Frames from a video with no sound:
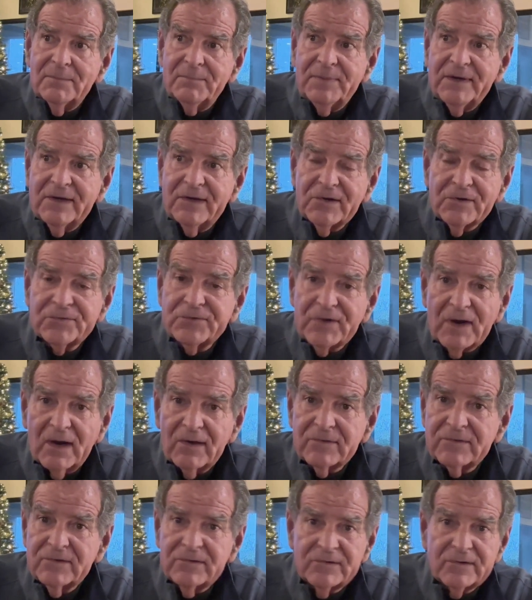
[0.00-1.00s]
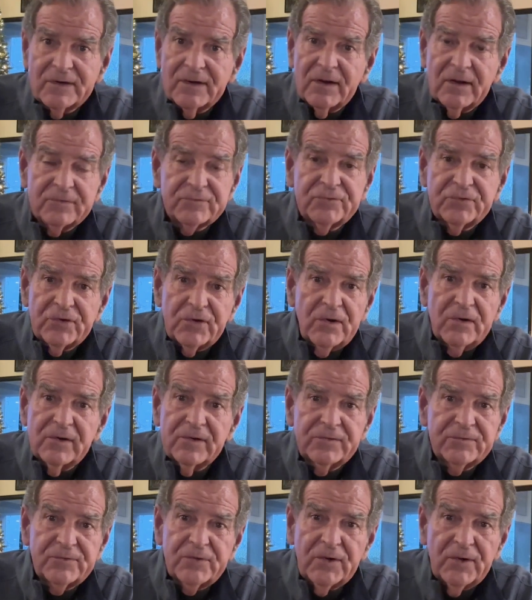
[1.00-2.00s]
Because now you're in
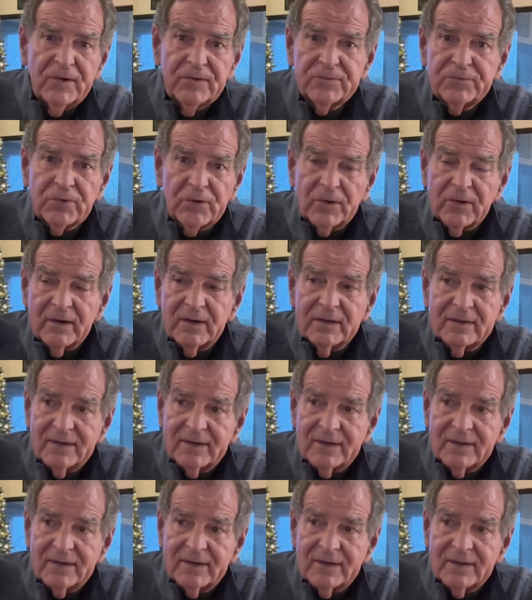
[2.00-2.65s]
uncharted territory,